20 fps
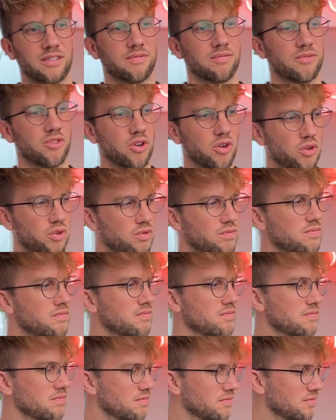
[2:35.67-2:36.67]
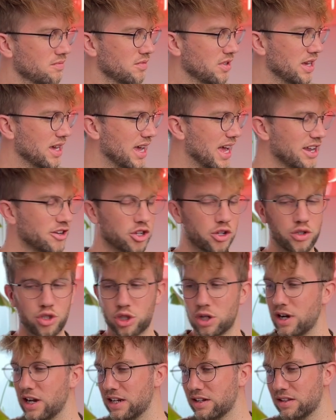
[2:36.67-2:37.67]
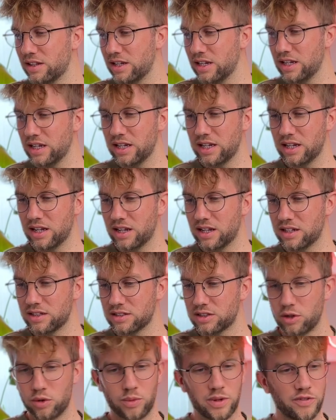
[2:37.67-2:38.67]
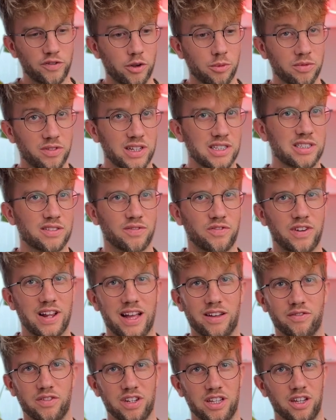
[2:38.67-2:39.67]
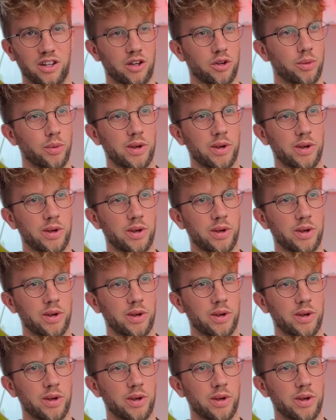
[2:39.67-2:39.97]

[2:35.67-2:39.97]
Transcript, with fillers: Cool. Yeah, and you tried the so we filmed this flat video,